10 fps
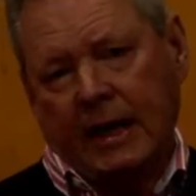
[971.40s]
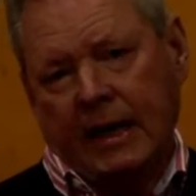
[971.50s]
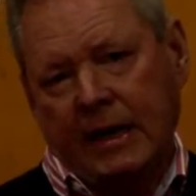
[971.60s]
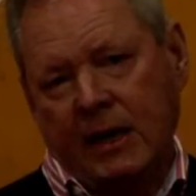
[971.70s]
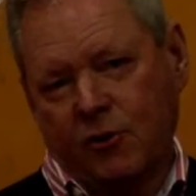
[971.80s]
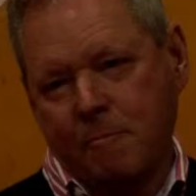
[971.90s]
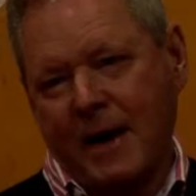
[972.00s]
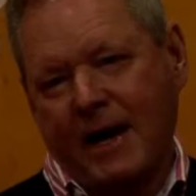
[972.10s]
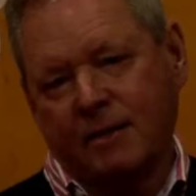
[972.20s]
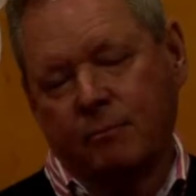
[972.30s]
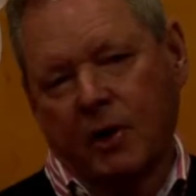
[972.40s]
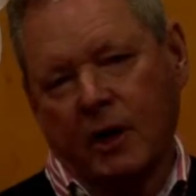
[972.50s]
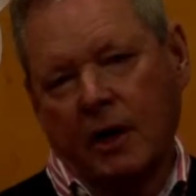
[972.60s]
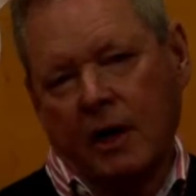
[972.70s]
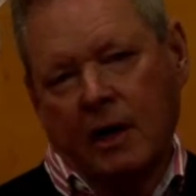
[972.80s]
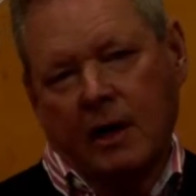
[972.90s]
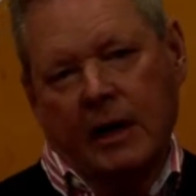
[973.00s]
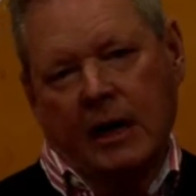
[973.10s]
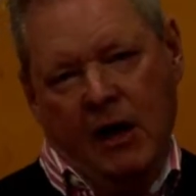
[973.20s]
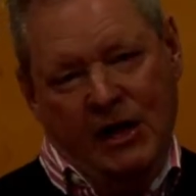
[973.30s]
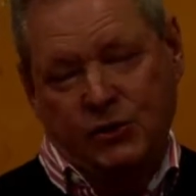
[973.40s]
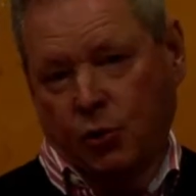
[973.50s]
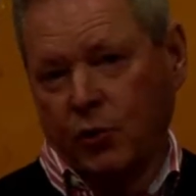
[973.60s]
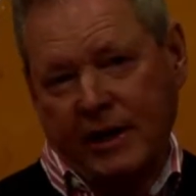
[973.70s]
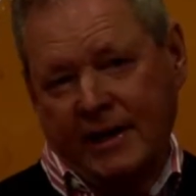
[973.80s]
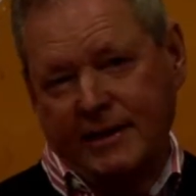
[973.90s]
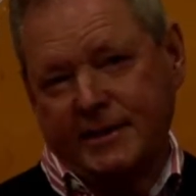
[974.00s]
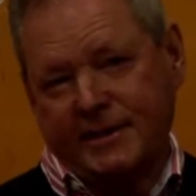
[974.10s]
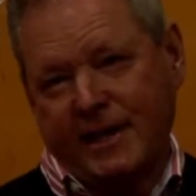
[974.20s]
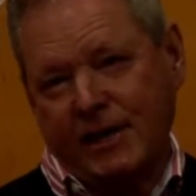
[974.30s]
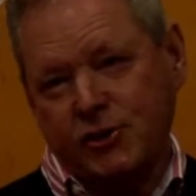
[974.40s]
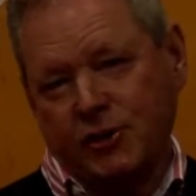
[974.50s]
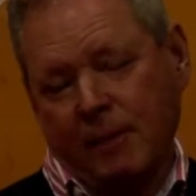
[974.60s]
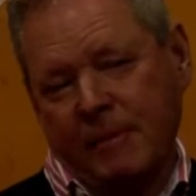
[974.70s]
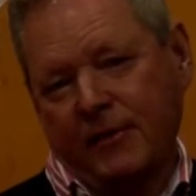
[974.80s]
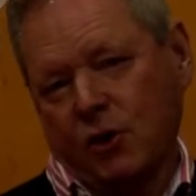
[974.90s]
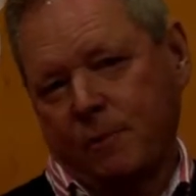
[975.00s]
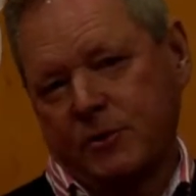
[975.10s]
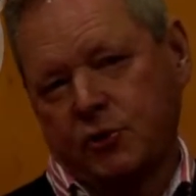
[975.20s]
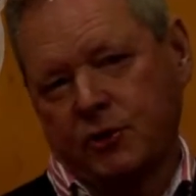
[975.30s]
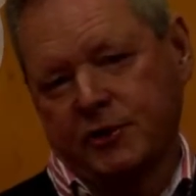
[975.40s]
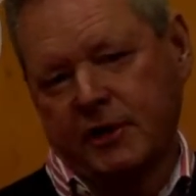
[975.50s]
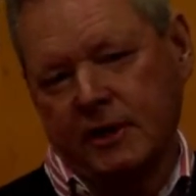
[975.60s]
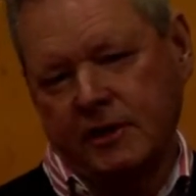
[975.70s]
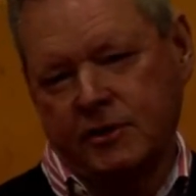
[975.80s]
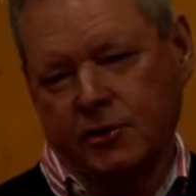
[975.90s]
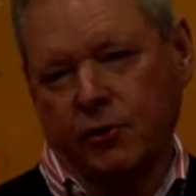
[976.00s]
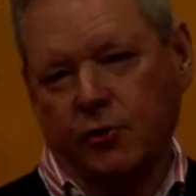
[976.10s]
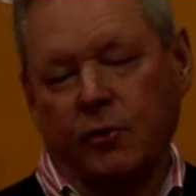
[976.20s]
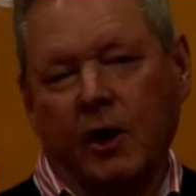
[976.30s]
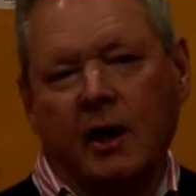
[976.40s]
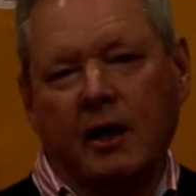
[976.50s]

Here in Martinborough, it's already under discussion about the opportunity to